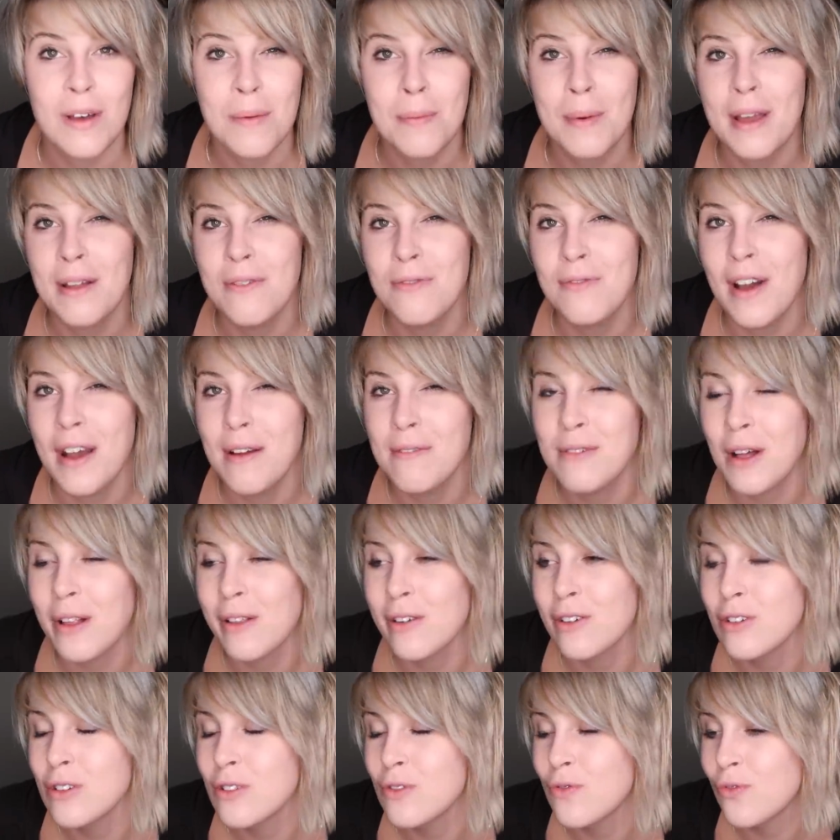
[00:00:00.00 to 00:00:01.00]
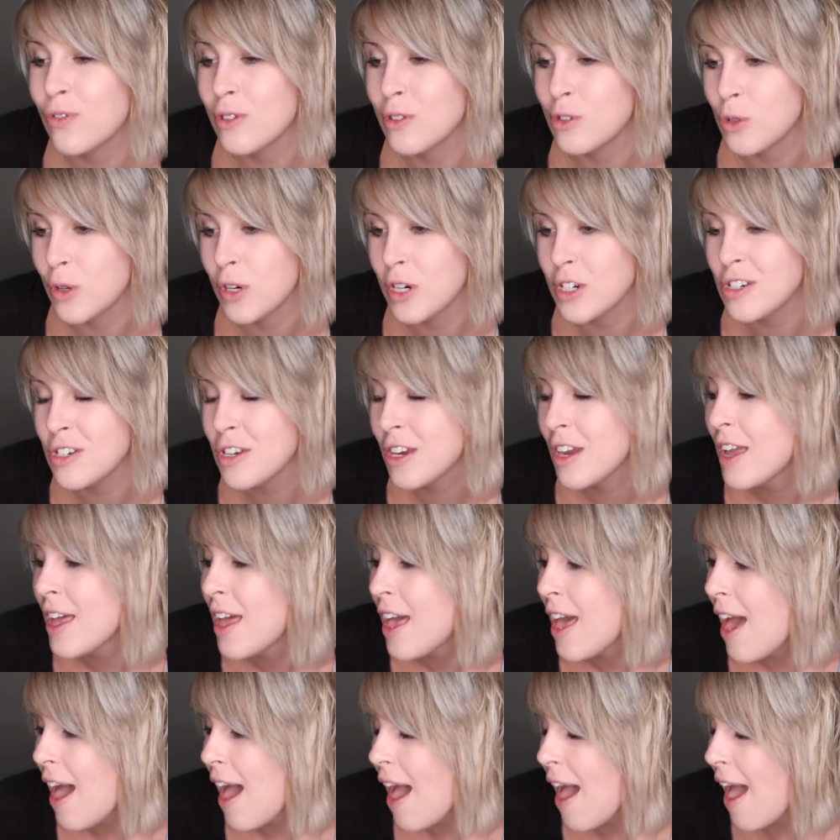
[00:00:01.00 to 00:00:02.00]
I paid $5 for George
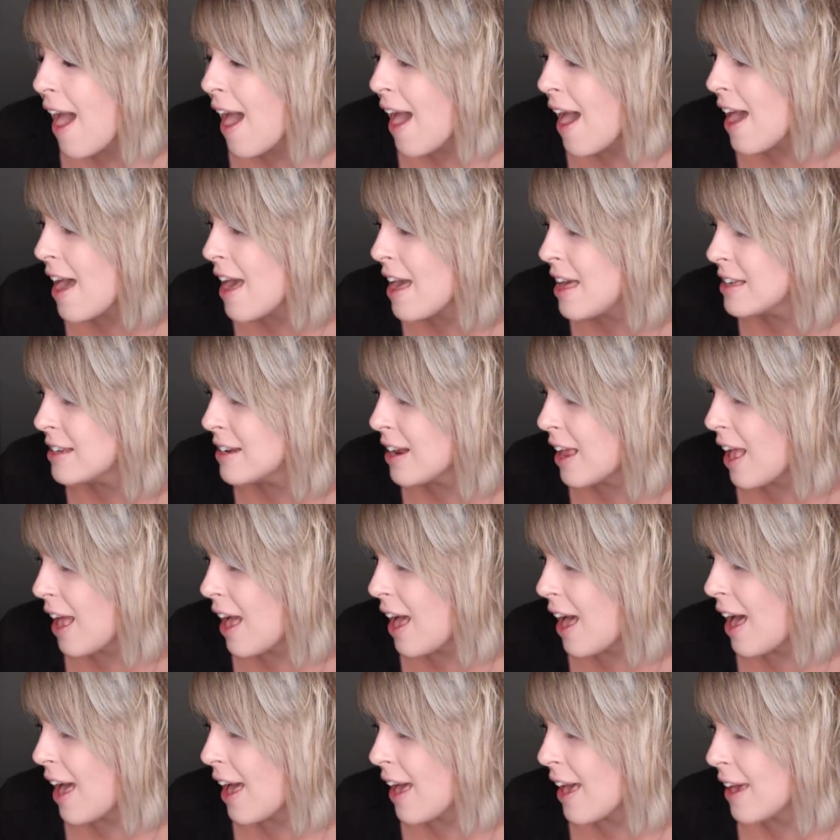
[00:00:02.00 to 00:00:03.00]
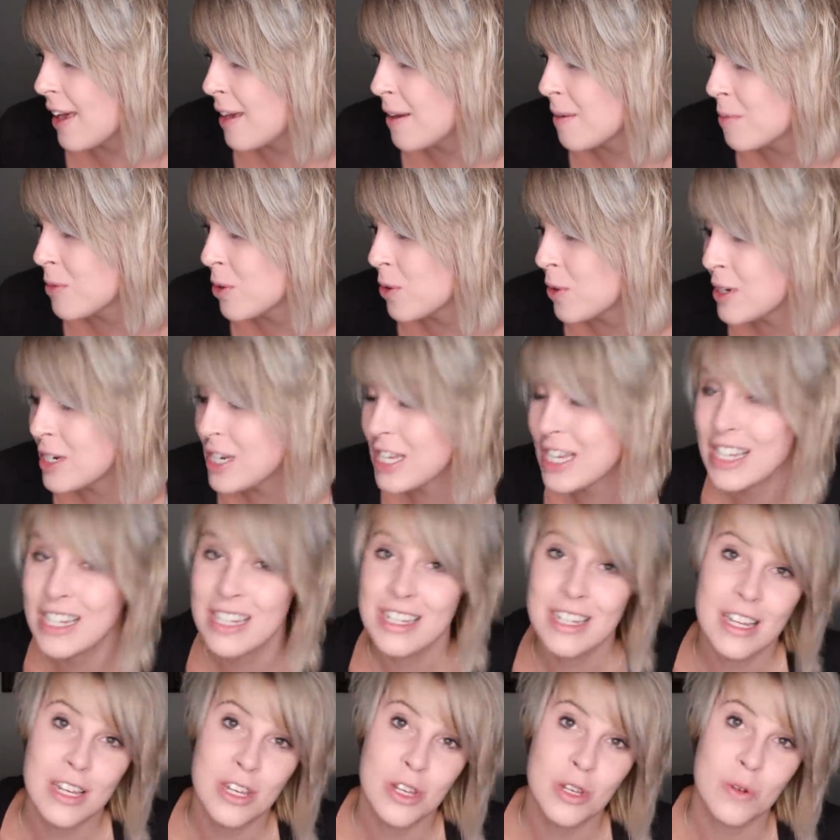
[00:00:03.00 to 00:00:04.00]
and I'm going to
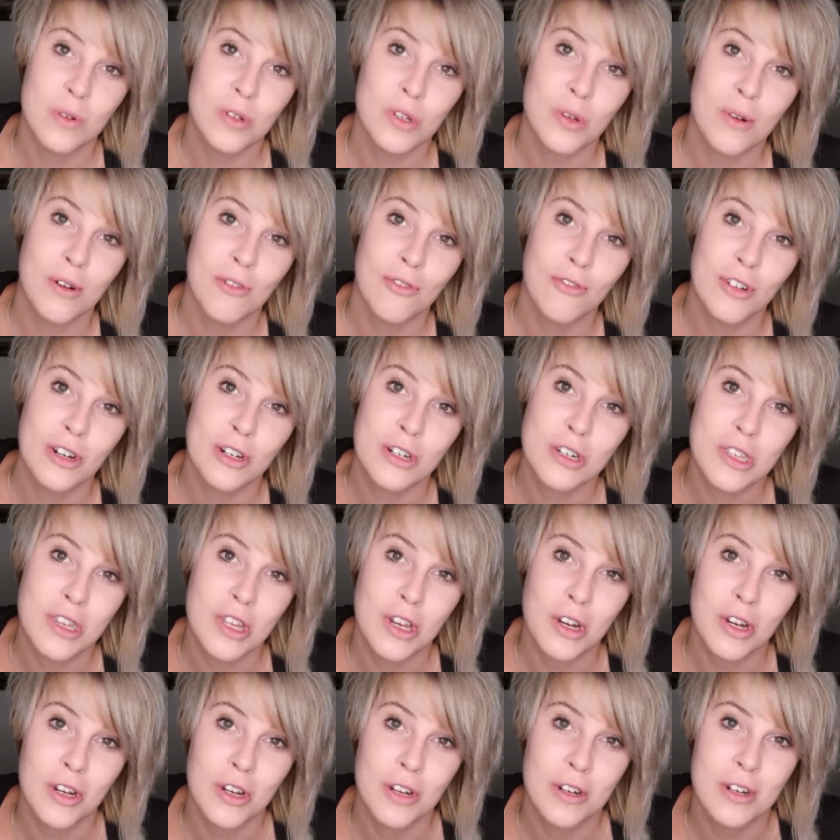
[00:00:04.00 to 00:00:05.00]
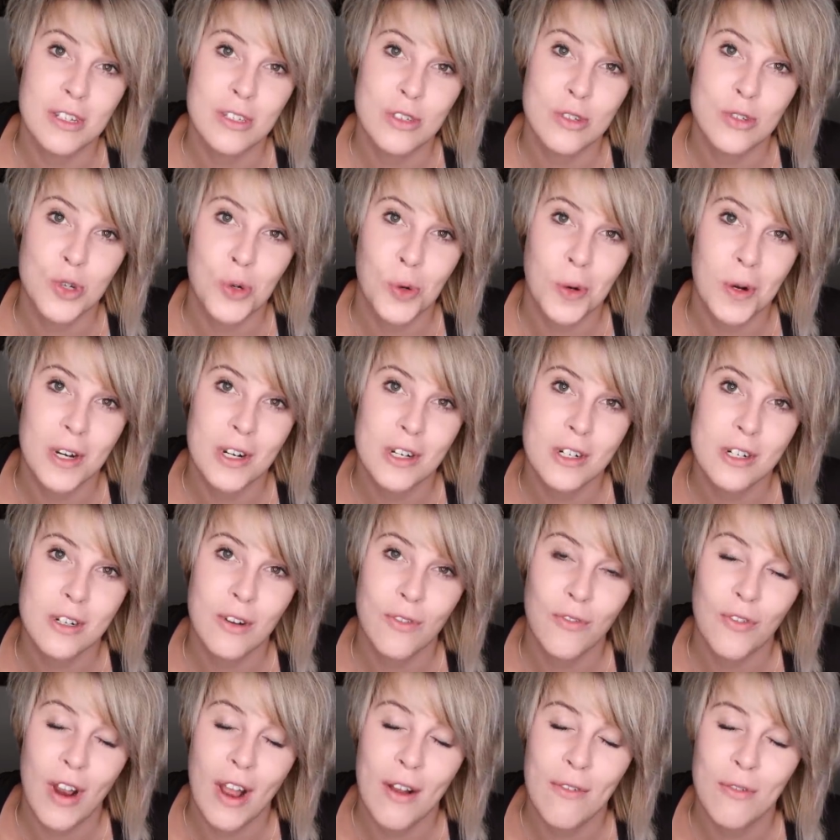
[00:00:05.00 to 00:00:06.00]
continue to refer to the urn as
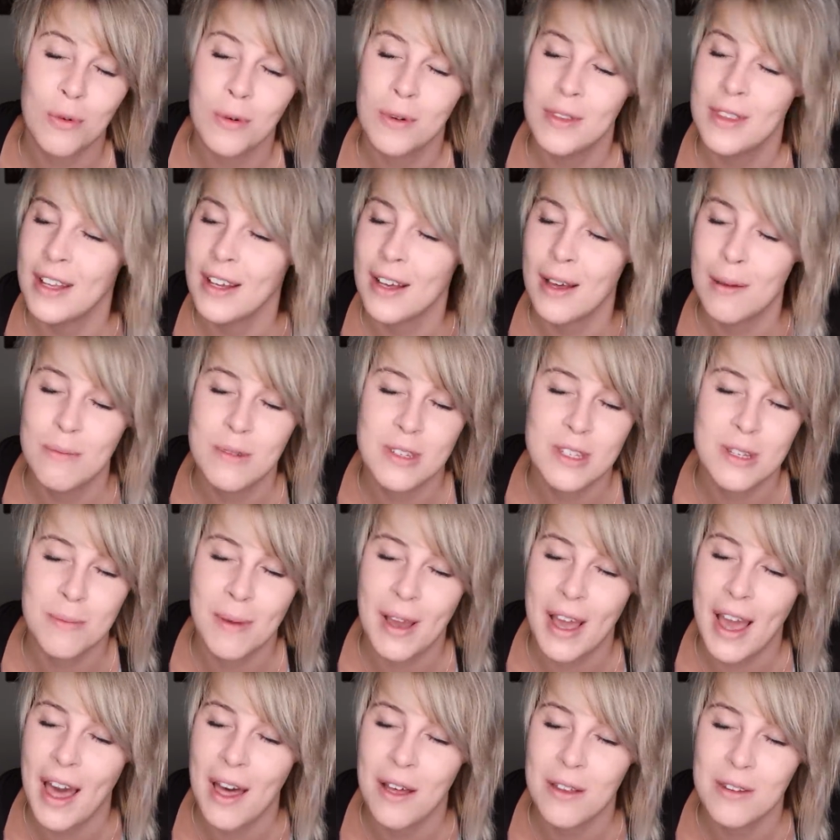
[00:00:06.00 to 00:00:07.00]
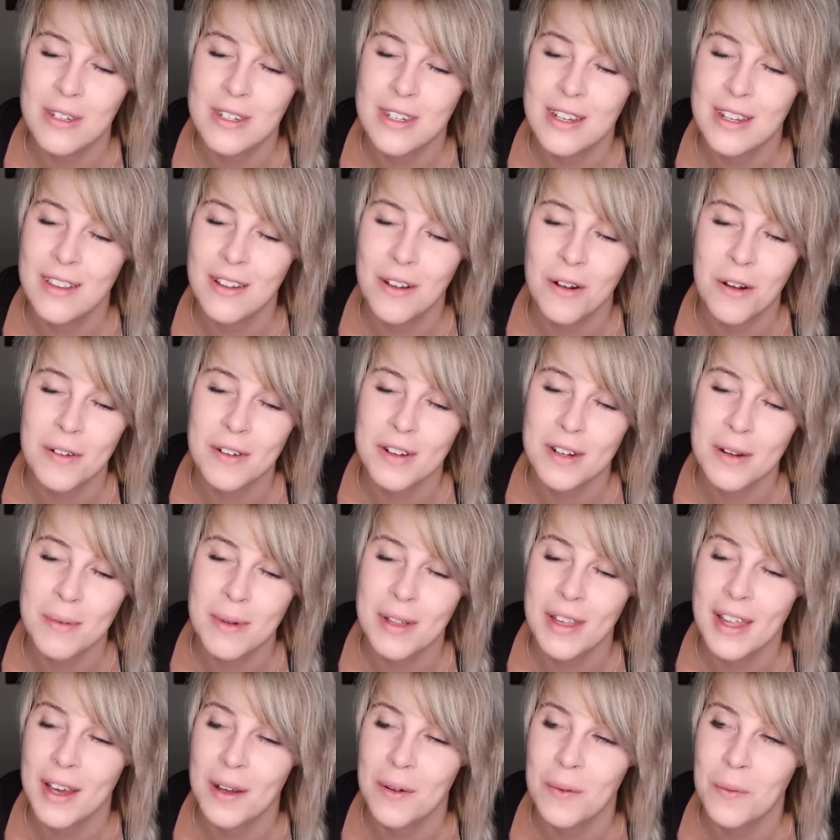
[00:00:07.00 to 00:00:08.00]
George for everyone that comes to my house and they're all gonna
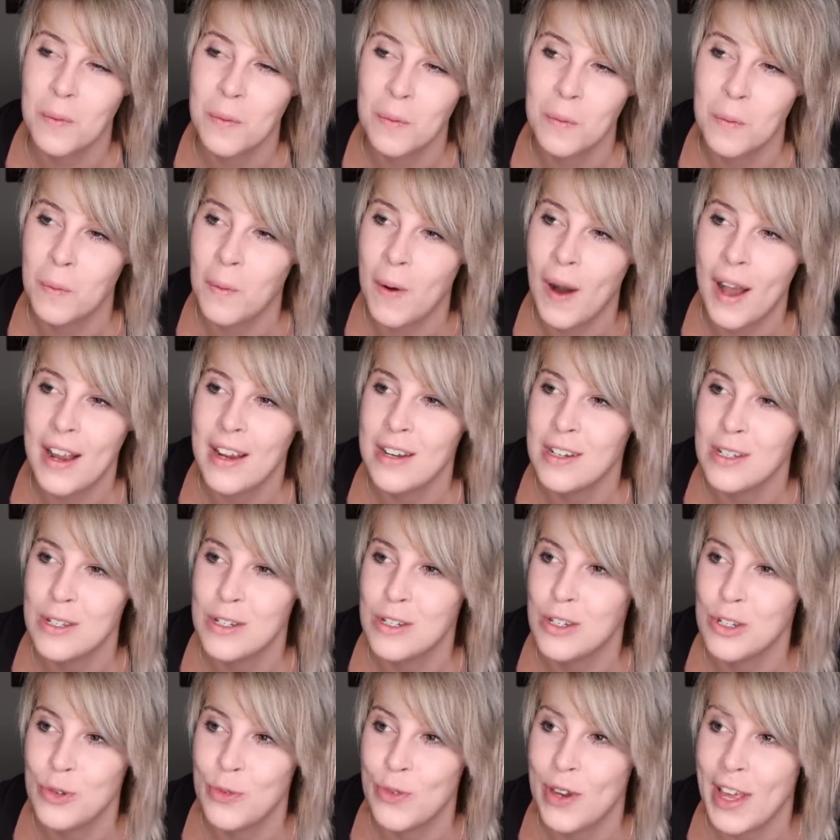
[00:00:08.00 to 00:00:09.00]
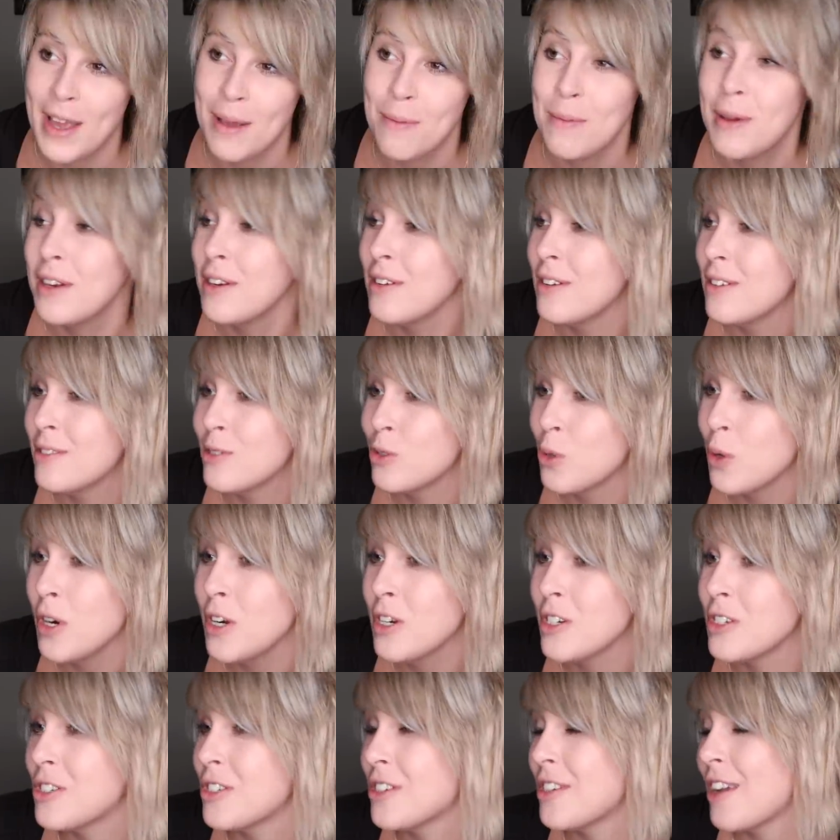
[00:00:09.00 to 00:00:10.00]
be like, why did you name it
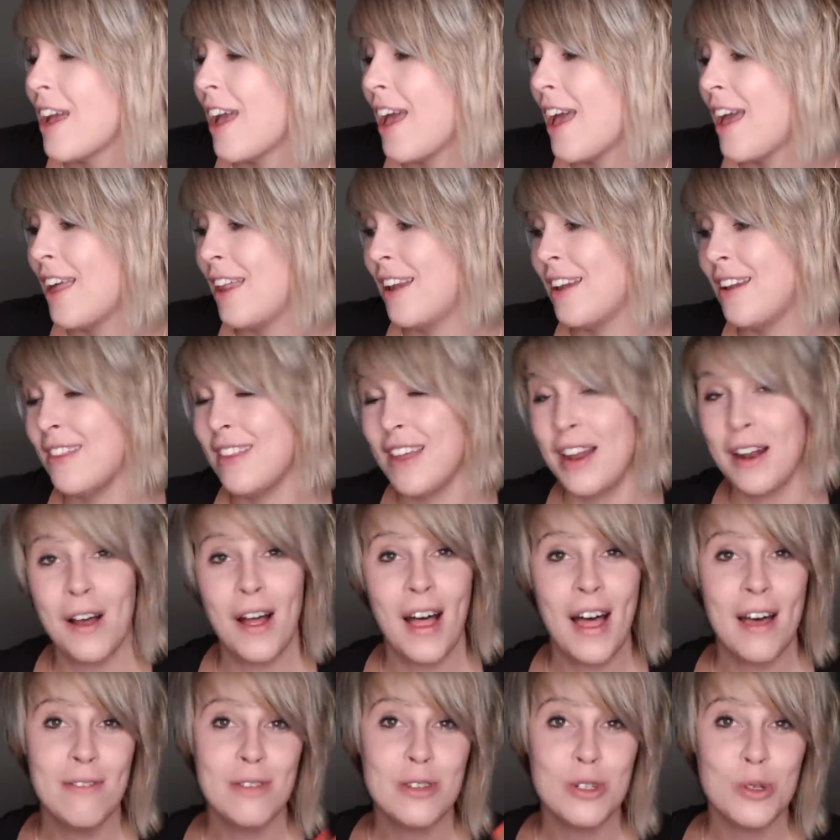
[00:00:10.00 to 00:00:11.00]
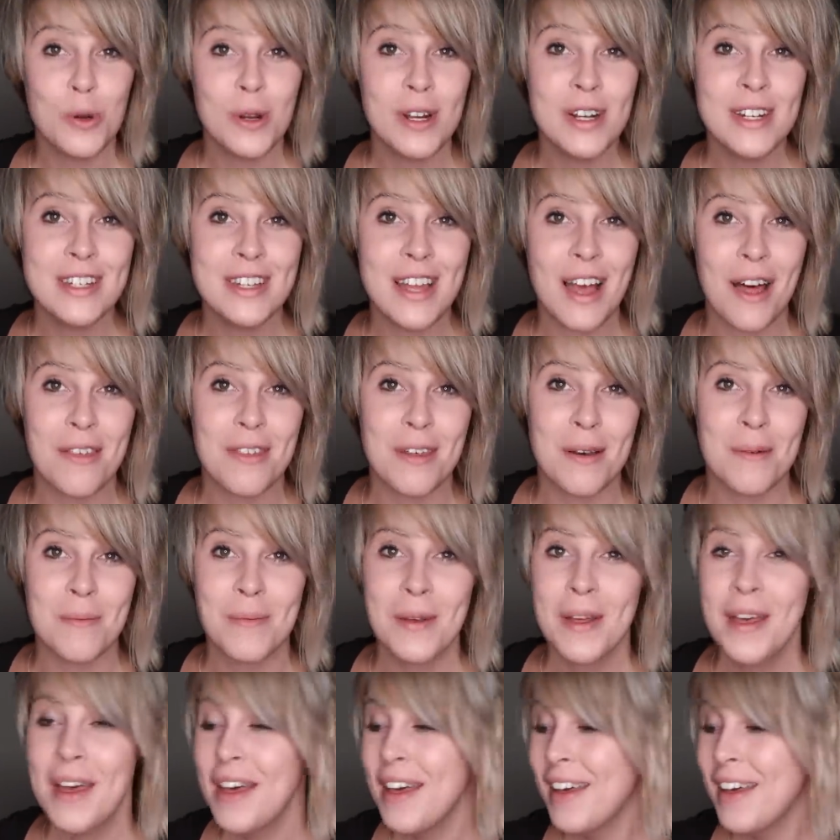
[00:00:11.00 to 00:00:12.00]
George? And then I'll have a story to tell them.